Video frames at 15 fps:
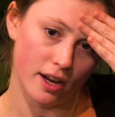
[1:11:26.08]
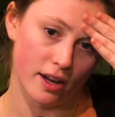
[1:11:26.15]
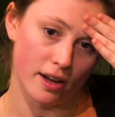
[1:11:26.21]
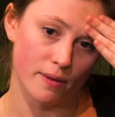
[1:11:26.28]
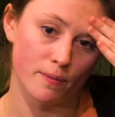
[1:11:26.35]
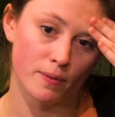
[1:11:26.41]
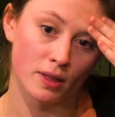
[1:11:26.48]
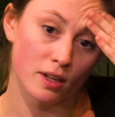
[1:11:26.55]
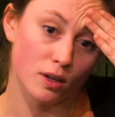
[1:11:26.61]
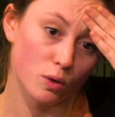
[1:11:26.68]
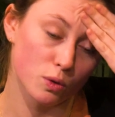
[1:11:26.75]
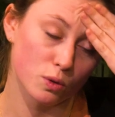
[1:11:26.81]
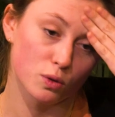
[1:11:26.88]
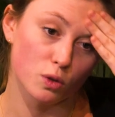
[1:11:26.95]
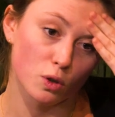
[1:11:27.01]
um,
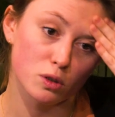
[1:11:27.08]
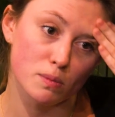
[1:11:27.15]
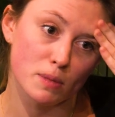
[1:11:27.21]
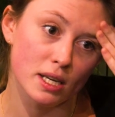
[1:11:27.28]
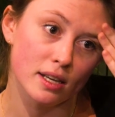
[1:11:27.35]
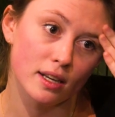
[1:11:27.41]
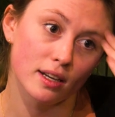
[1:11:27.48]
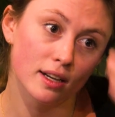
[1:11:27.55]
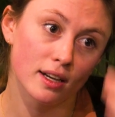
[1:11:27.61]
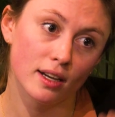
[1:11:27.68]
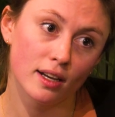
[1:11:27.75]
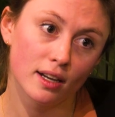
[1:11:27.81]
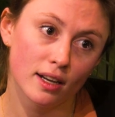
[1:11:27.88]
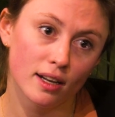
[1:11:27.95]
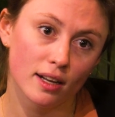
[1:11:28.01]
who taught me
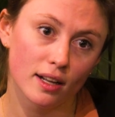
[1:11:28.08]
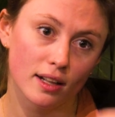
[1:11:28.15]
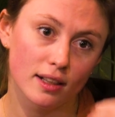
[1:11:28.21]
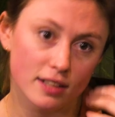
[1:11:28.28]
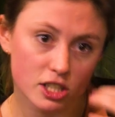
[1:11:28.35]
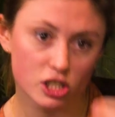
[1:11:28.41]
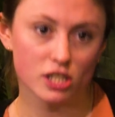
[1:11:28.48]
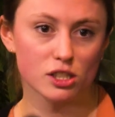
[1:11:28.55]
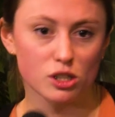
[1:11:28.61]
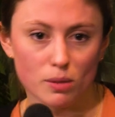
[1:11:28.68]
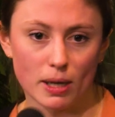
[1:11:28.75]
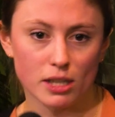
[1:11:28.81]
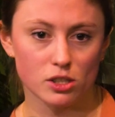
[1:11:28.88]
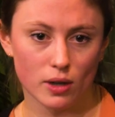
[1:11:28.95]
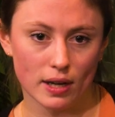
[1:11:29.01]
literally so
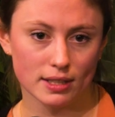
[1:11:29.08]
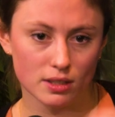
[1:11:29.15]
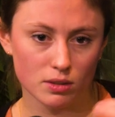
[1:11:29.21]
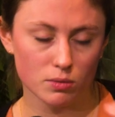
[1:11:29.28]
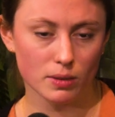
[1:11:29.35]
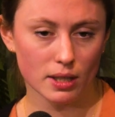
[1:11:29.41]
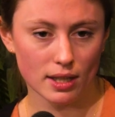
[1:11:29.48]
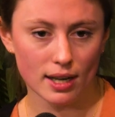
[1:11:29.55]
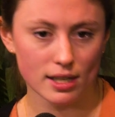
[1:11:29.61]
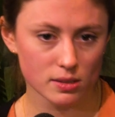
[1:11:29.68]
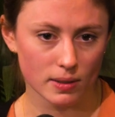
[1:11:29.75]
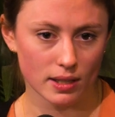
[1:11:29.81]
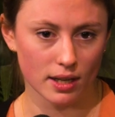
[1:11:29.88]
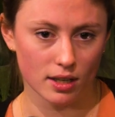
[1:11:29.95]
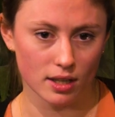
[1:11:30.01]
much. So I didn't realize
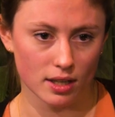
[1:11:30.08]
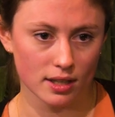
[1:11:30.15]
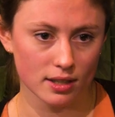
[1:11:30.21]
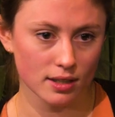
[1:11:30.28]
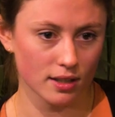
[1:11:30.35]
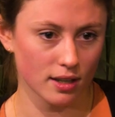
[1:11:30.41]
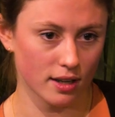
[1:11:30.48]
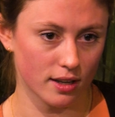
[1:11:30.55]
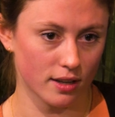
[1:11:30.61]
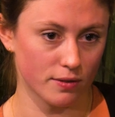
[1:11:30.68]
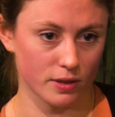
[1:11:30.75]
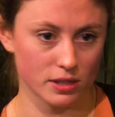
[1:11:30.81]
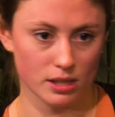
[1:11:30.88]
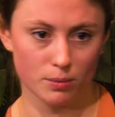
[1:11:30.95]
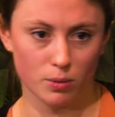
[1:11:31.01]
when I got in, uh,
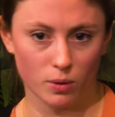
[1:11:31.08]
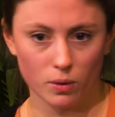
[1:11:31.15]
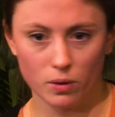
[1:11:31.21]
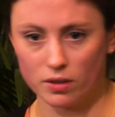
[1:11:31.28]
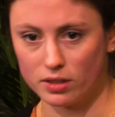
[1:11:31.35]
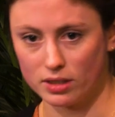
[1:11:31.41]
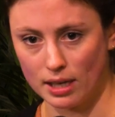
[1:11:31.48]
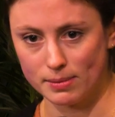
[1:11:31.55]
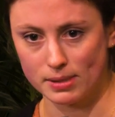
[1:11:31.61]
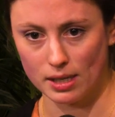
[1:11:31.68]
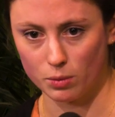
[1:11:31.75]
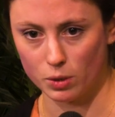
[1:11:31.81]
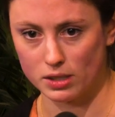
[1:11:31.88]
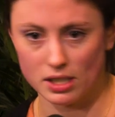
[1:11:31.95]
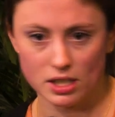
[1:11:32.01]
for example, all of the times I
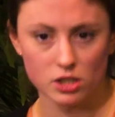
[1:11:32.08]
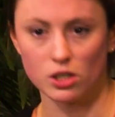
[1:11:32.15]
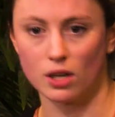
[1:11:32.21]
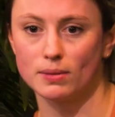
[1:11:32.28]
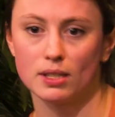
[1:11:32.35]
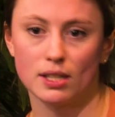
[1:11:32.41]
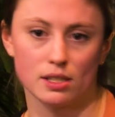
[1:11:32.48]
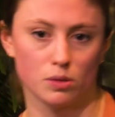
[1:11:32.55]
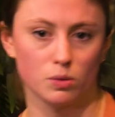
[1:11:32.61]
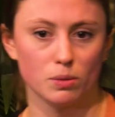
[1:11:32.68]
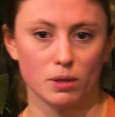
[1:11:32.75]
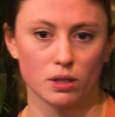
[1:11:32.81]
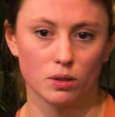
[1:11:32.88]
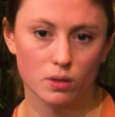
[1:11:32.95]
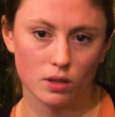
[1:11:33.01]
was interrupted as a
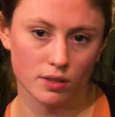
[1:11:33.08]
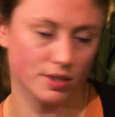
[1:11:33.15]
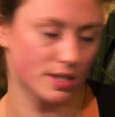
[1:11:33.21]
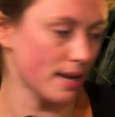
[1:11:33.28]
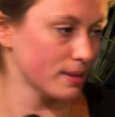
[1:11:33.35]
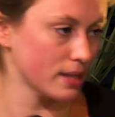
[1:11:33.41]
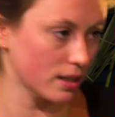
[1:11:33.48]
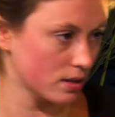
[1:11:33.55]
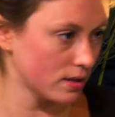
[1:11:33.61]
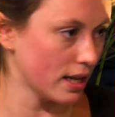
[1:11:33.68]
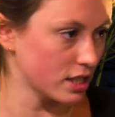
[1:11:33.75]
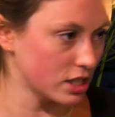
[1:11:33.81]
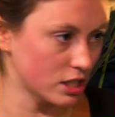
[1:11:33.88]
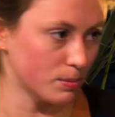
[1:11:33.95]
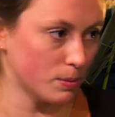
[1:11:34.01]
woman, all of the times I couldn't
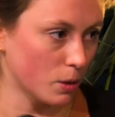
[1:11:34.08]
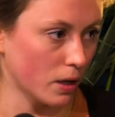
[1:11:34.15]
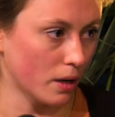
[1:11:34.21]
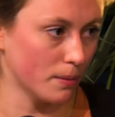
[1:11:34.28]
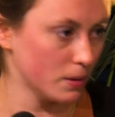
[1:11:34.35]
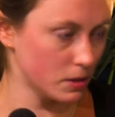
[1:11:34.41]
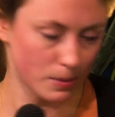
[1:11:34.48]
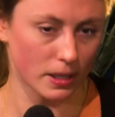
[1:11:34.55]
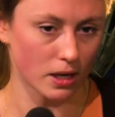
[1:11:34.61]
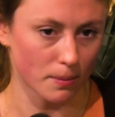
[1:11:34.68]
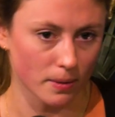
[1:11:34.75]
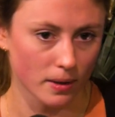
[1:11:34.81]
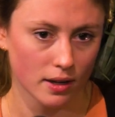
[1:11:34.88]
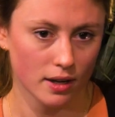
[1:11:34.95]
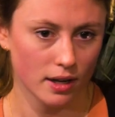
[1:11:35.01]
actually speak up. Speak
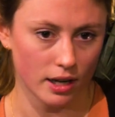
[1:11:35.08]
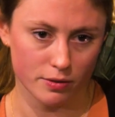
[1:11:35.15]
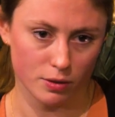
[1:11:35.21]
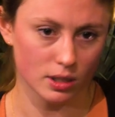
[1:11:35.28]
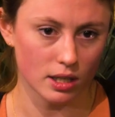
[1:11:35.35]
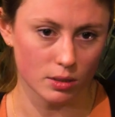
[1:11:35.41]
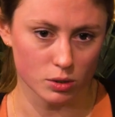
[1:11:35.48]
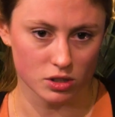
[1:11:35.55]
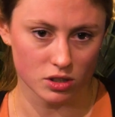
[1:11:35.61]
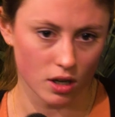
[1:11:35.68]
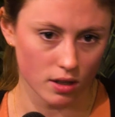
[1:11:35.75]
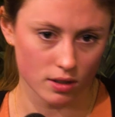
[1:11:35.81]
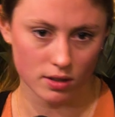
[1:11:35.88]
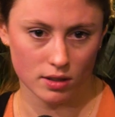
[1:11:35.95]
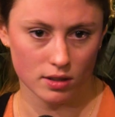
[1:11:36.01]
up. I thought that I was
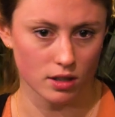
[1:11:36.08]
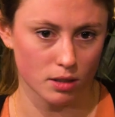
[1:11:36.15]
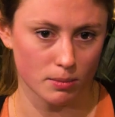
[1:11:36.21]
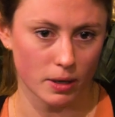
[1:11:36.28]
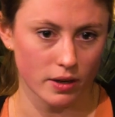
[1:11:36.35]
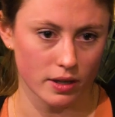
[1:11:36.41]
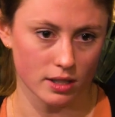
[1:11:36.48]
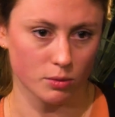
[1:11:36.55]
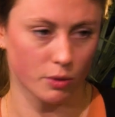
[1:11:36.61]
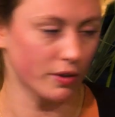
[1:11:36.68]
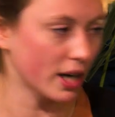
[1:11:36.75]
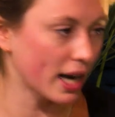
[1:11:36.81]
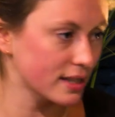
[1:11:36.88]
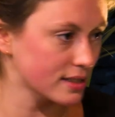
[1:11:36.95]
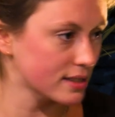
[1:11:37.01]
young, non-American, with
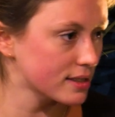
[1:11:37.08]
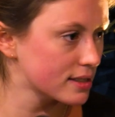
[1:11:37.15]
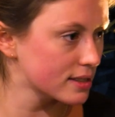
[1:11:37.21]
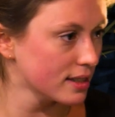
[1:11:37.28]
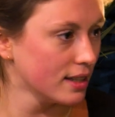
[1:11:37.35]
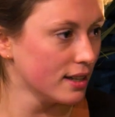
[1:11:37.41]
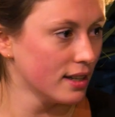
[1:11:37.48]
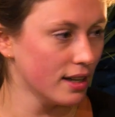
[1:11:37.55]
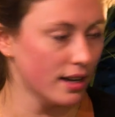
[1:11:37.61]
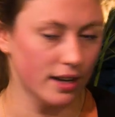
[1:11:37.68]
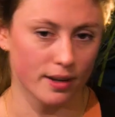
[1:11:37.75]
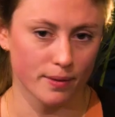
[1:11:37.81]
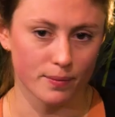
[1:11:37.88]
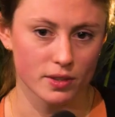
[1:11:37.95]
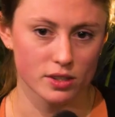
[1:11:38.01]
an accent.
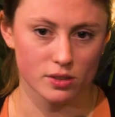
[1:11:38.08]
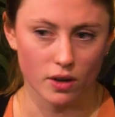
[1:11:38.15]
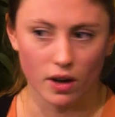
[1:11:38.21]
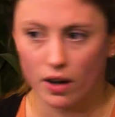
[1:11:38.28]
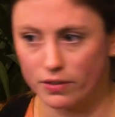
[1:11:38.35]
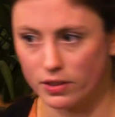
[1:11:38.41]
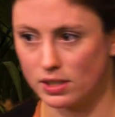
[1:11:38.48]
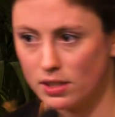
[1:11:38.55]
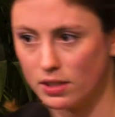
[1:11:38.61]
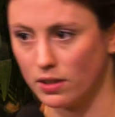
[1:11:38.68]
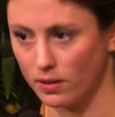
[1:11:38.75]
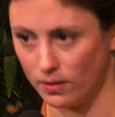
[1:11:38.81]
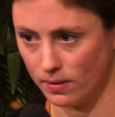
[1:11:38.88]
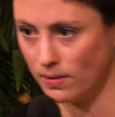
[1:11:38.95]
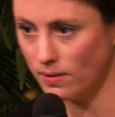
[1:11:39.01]
Um, so obviously, you
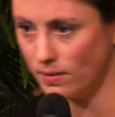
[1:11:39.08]
know,